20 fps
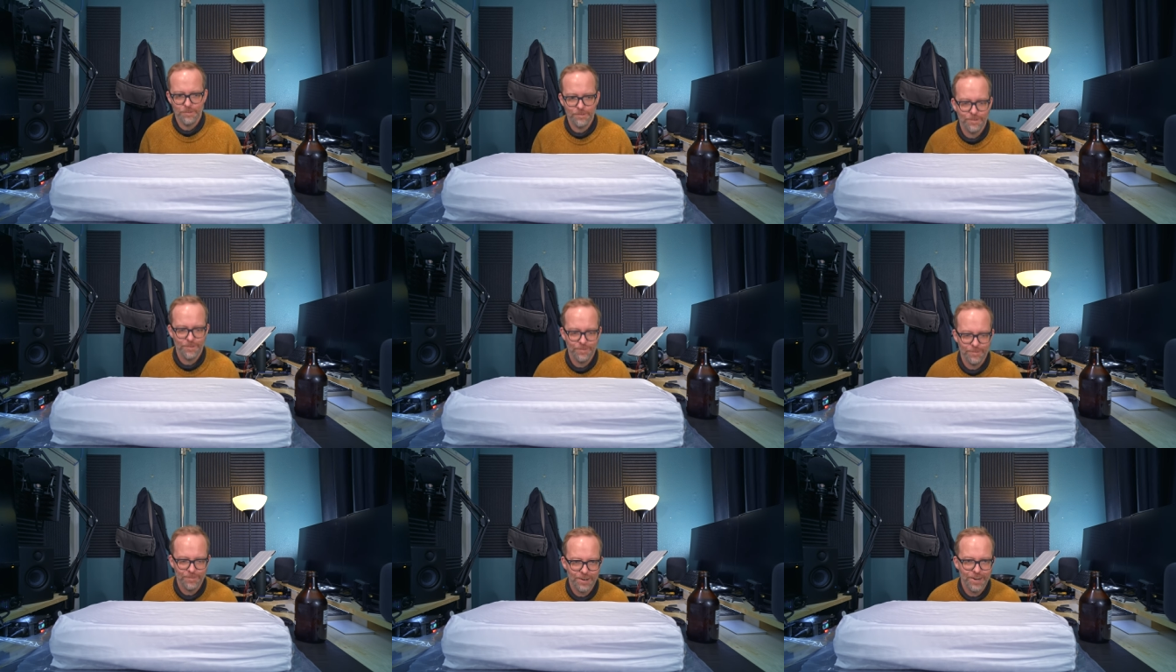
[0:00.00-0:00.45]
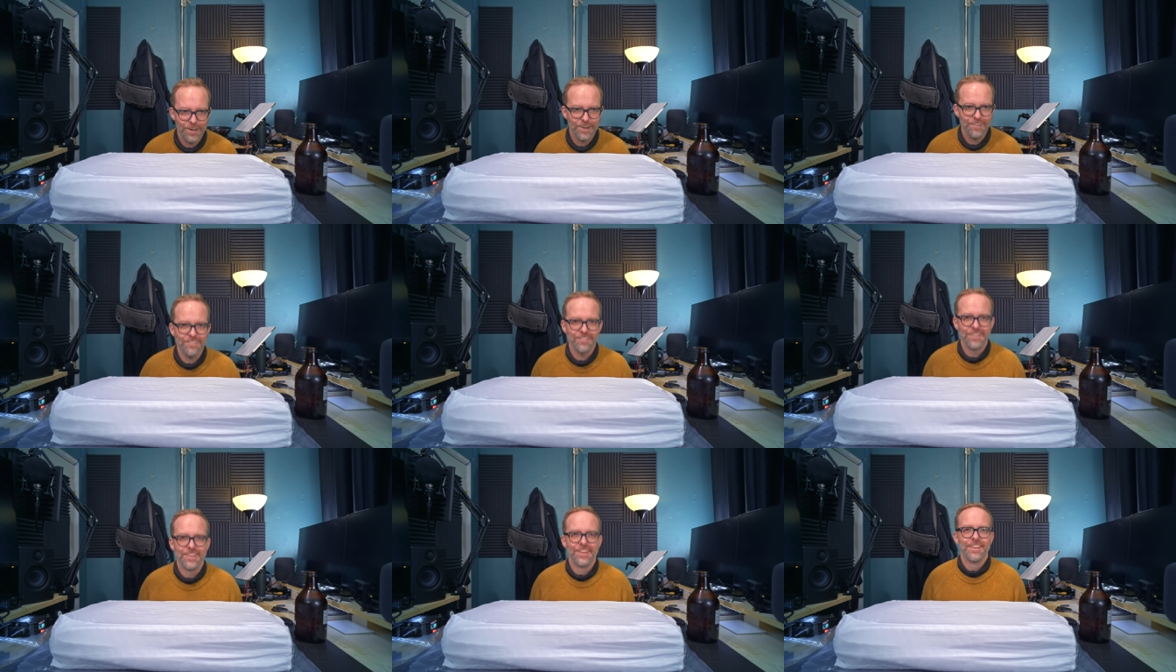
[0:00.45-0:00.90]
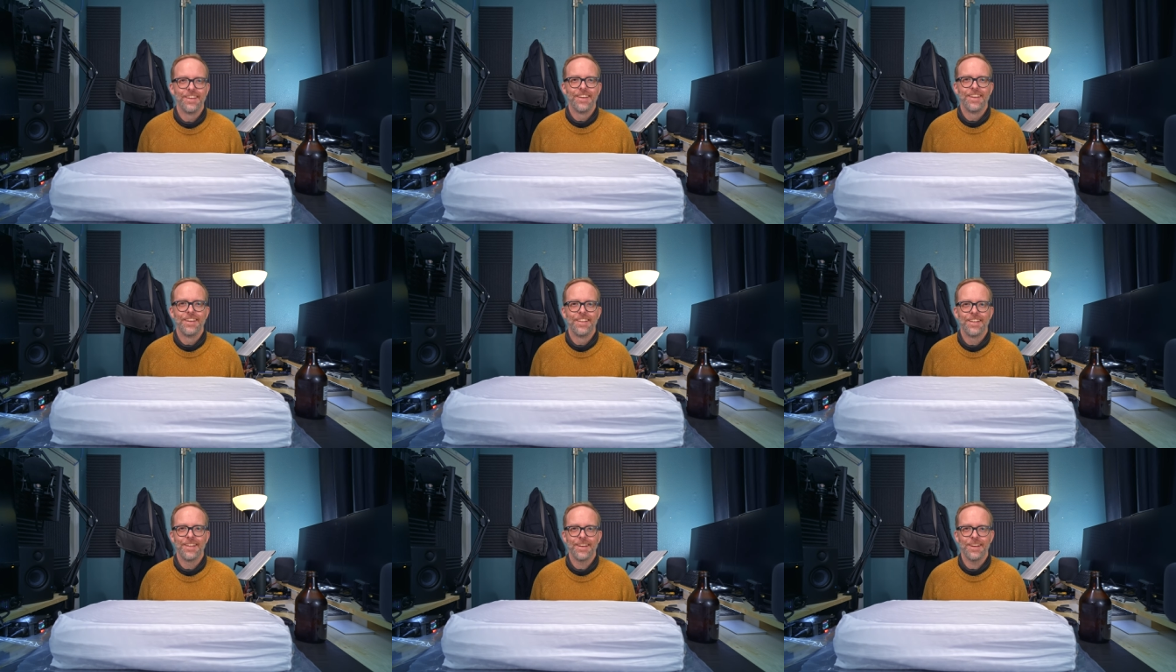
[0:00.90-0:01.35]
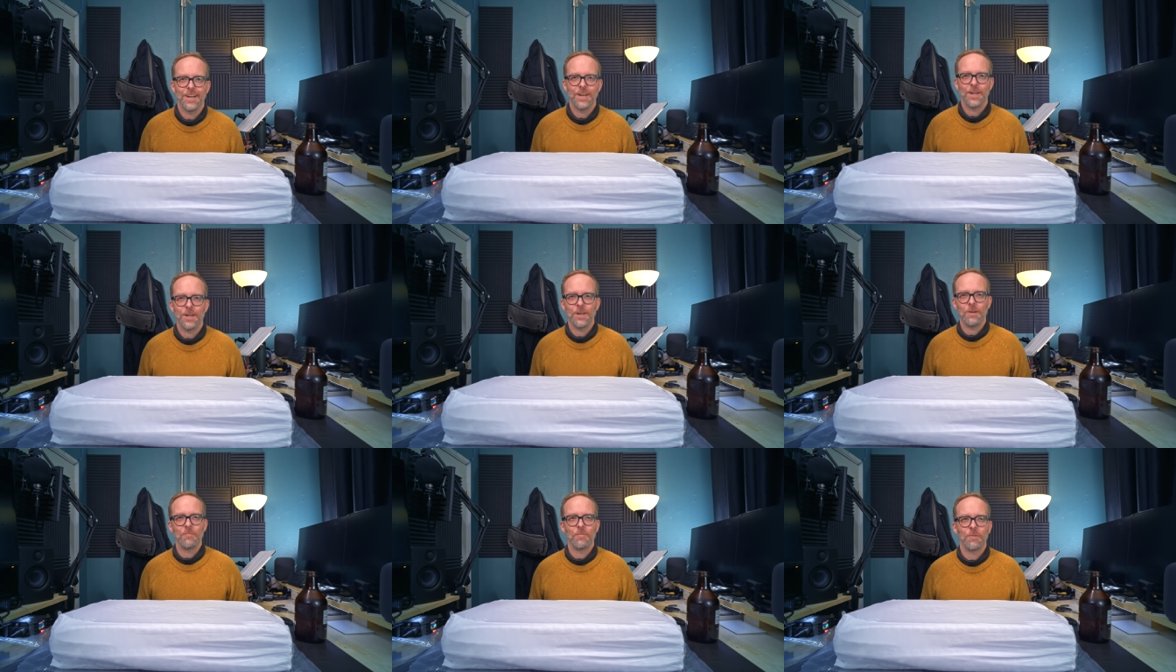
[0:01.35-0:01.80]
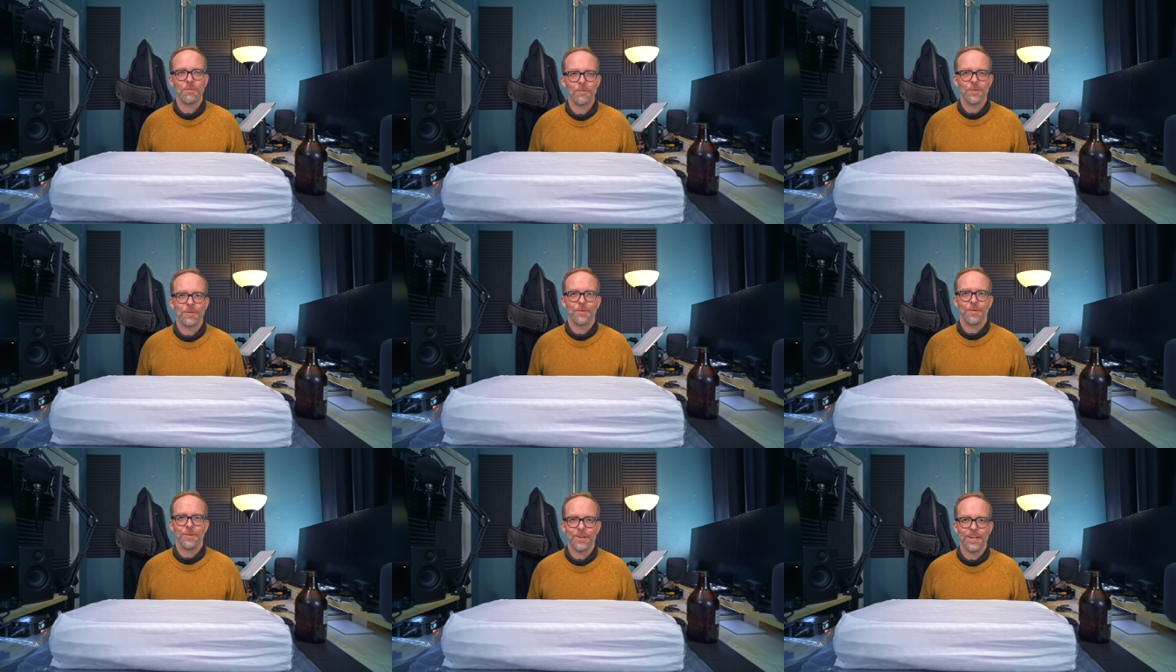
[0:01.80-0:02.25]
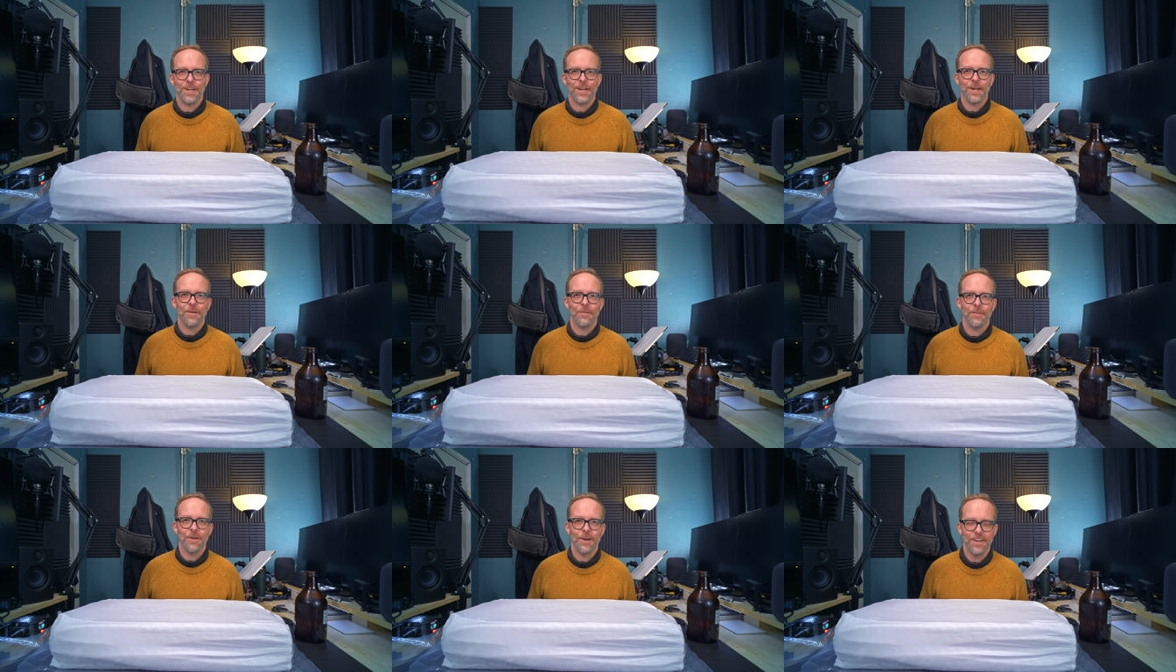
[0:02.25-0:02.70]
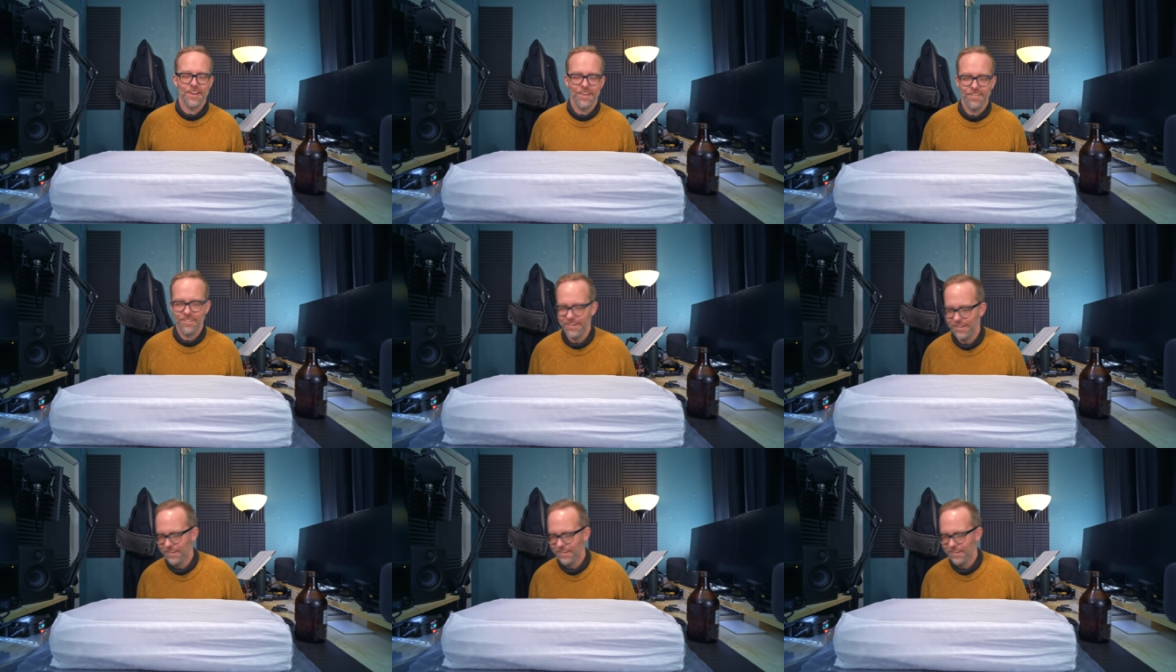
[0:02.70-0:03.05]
Oh wow. I'm really dorking out right now,